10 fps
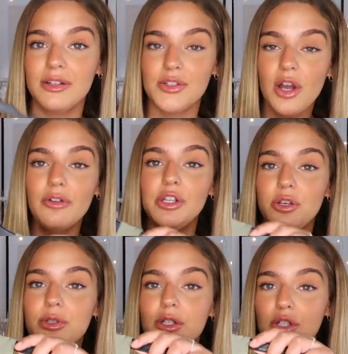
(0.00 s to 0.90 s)
Zara
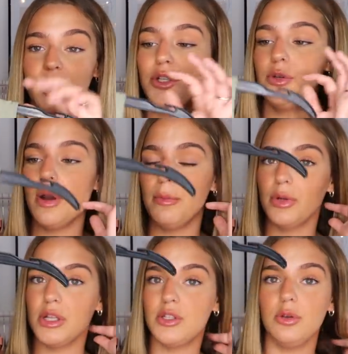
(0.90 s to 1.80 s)
used to do a
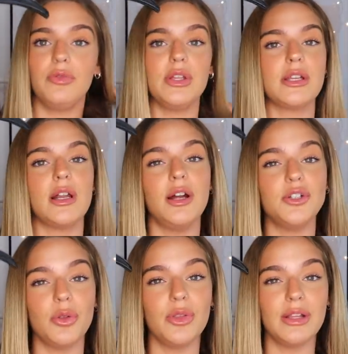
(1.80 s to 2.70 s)
bodysuit of this colour. I
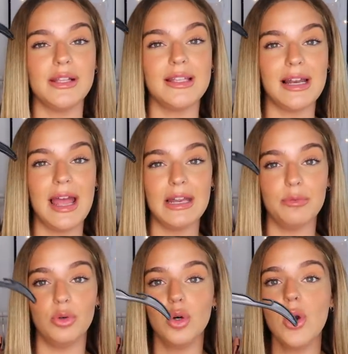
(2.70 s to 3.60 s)
don't think they sell it
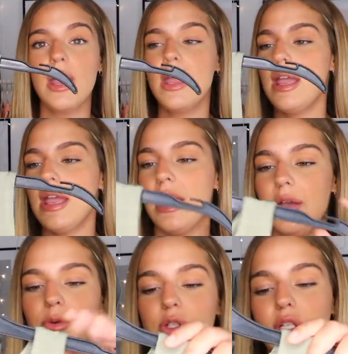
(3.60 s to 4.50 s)
anymore.
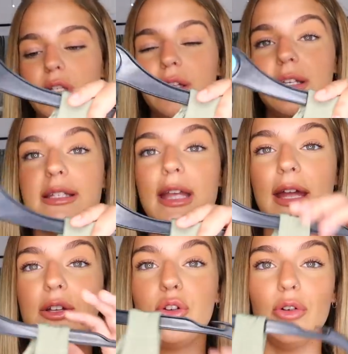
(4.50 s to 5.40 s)
It was just like the
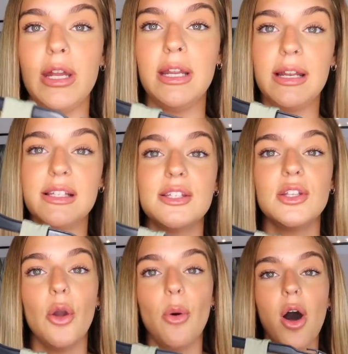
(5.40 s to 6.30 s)
sage green, and it's
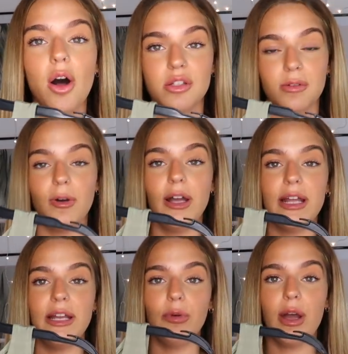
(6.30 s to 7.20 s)
so hard to
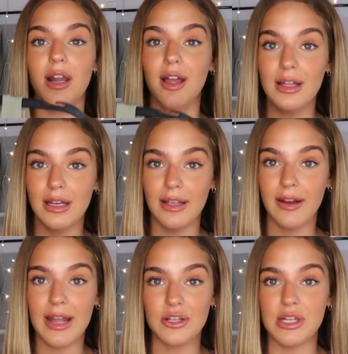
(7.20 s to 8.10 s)
find anywhere. Luckily,
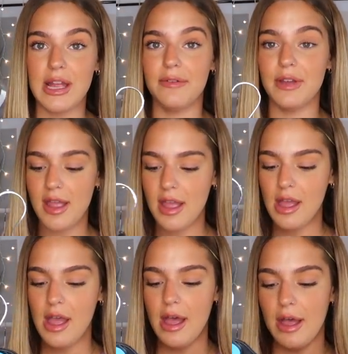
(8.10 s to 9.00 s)
I actually have it.
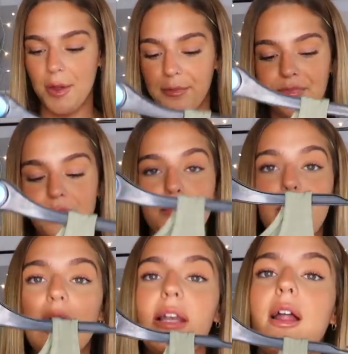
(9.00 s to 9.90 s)

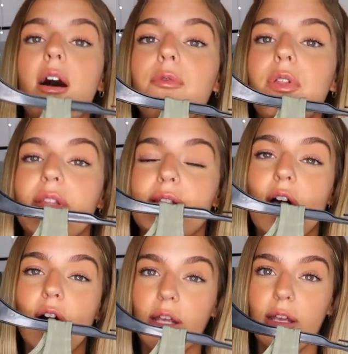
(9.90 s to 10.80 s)
But I love this
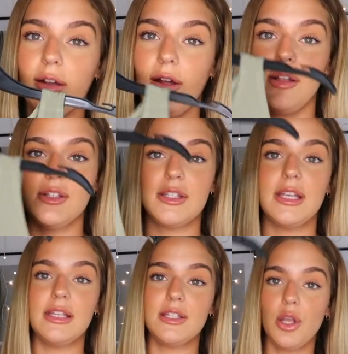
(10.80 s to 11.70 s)
khaki colour. I just
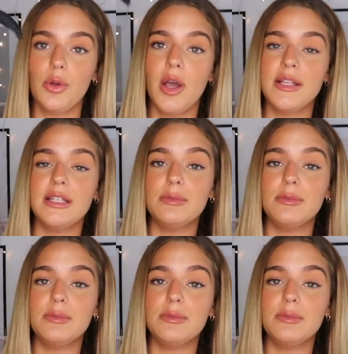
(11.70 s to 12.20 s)
think it's so nice.